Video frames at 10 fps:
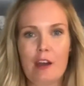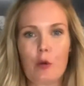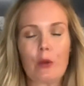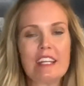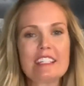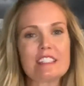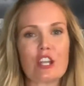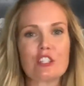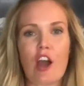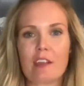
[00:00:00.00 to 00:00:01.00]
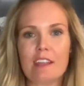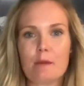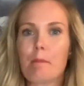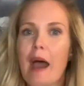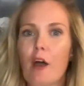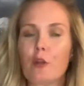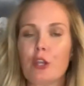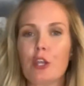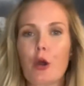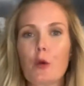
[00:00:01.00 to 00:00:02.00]
We're going to start talking about
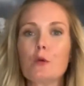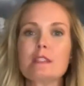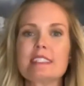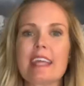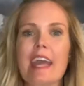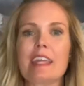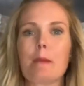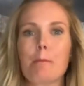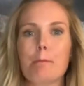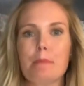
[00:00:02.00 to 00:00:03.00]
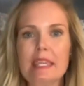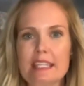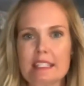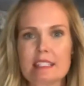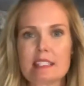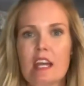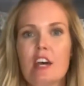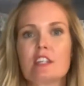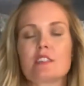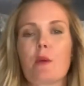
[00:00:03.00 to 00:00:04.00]
notes and beats.
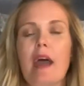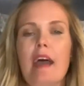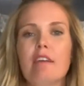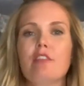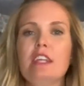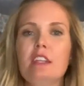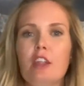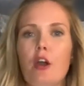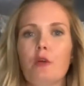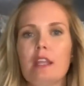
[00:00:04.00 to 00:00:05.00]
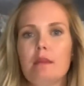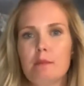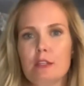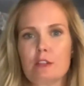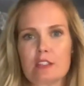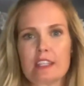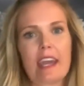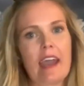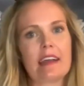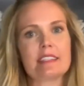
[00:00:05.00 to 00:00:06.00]
So every note in music
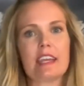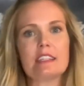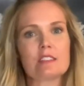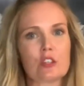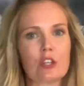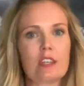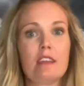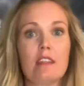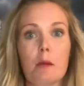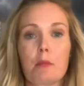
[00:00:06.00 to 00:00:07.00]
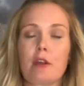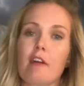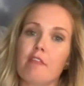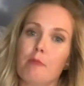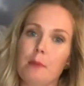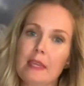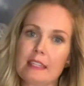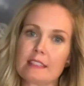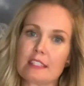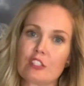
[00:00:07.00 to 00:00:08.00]
has a certain number of
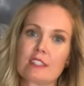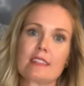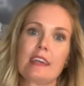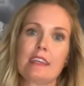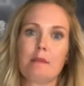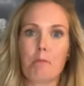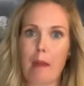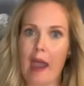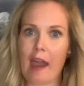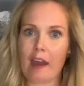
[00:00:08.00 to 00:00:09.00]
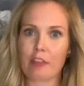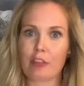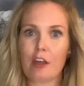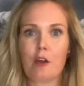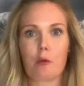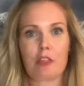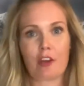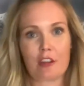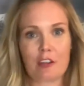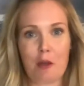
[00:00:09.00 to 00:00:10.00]
beats, just like in math. With
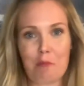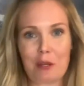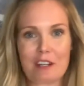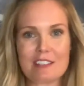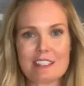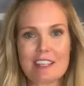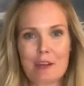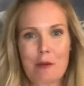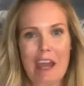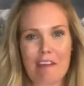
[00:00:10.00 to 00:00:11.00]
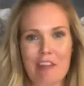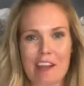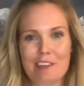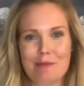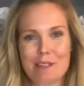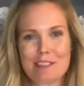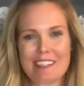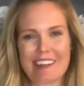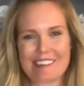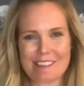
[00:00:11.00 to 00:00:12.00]
our numbers, we have that in
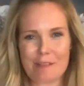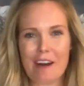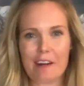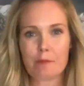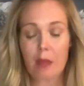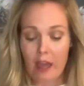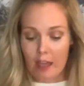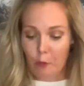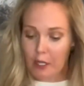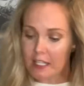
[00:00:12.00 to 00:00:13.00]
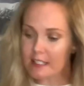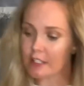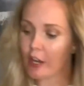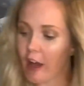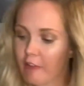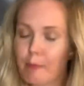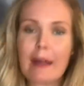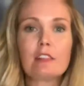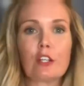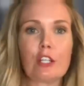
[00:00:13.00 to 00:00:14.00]
music as well. And we're gonna start off
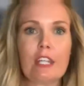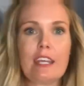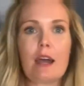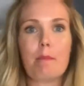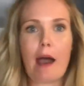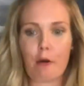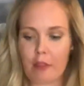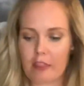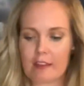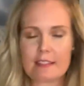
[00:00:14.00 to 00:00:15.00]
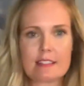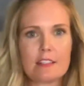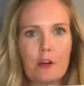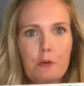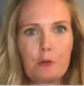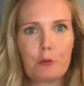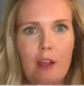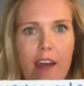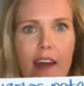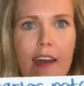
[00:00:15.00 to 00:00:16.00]
by learning about this note
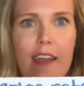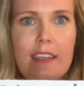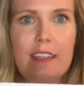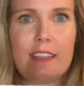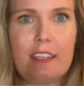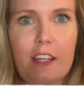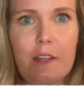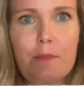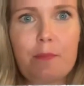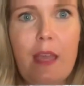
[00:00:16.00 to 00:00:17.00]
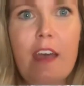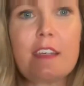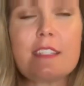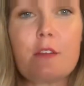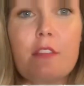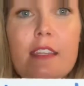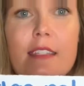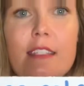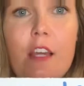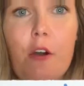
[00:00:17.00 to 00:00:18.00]
right here. So
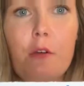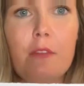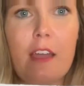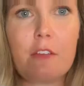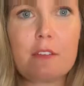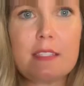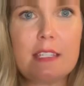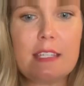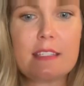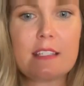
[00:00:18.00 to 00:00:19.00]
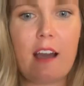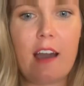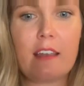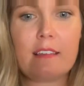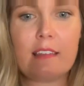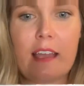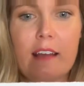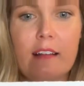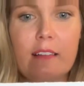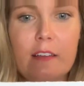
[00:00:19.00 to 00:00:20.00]
this note that you'll see, it's got like
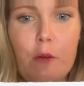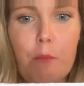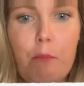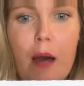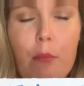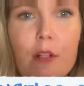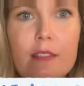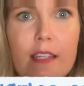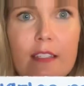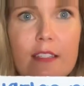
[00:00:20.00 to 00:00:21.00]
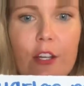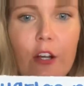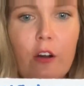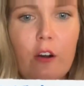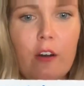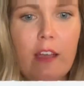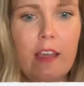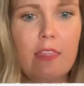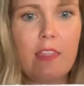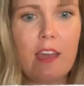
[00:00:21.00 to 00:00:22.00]
a little bubbled in circle
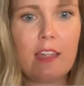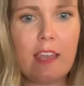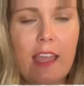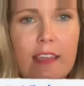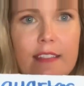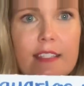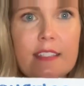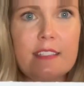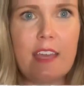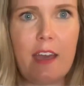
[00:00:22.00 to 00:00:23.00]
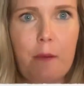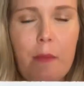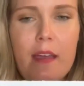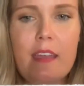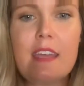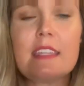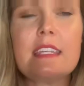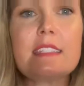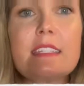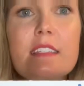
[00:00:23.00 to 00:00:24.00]
and then a stem.
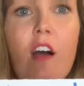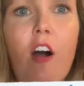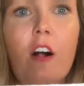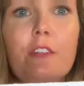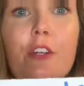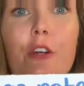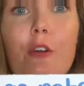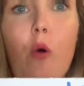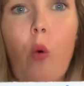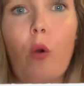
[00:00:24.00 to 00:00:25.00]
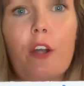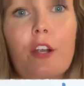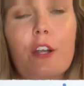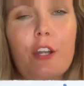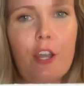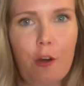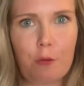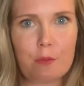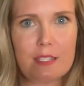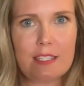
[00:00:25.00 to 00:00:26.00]
This is called your quarter
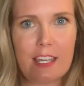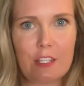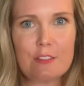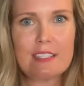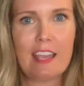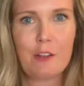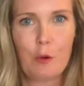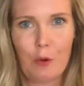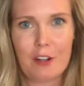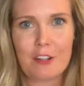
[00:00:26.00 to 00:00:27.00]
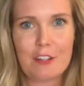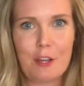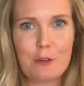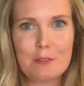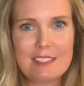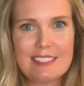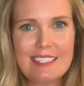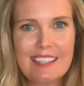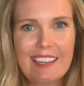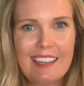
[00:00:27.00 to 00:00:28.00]
note. Can you say quarter note?
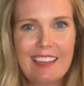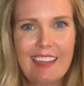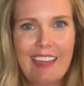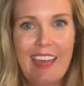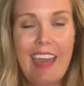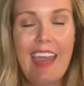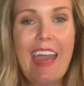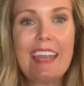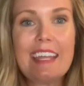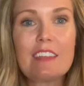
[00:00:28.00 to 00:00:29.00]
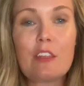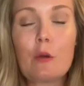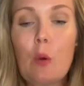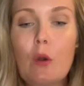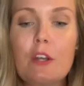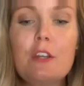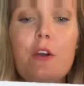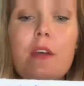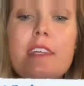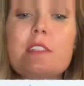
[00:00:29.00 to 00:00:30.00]
And the quarter
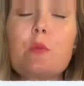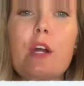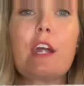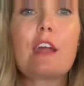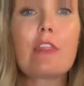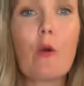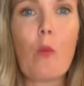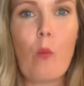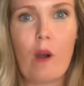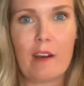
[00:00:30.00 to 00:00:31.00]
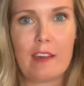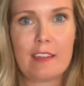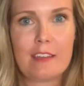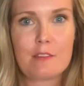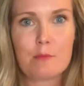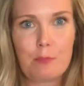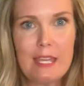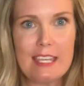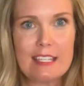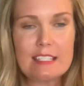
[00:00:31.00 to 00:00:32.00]
note is worth one
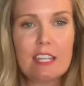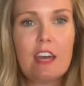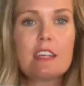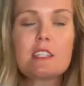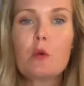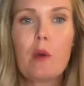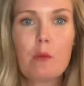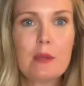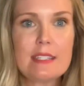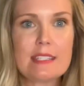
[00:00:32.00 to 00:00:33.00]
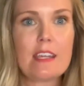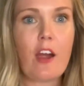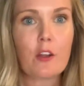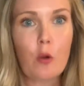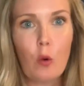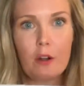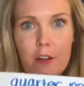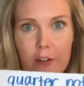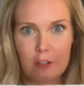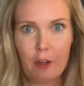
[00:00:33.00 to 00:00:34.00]
beat. So when we see our
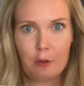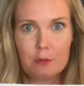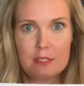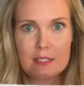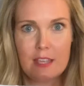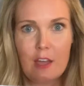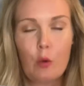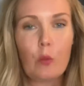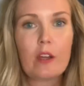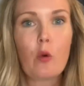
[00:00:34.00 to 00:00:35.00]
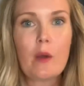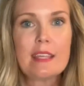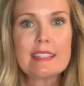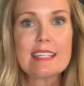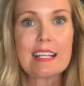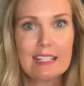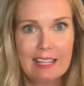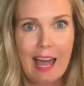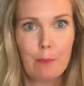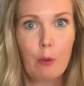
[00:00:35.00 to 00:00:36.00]
quarter note, we're going to
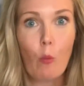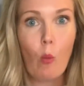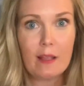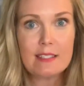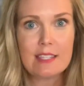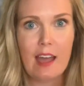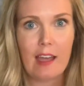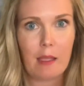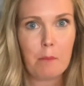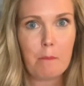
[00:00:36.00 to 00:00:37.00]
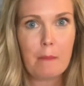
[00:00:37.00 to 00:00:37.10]
clap one time.